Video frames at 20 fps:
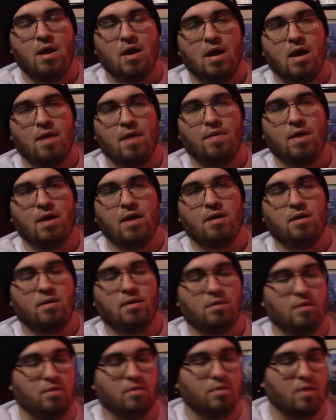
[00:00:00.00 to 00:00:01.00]
And then
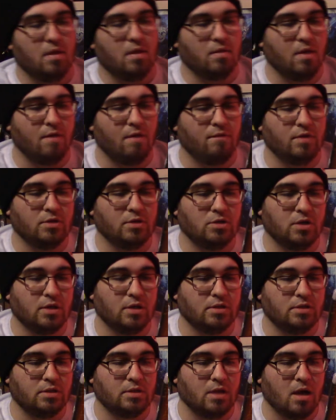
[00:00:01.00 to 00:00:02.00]
the love
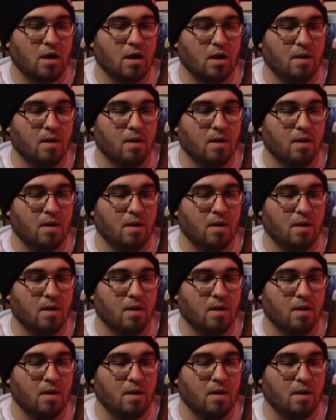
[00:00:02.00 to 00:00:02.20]
interest,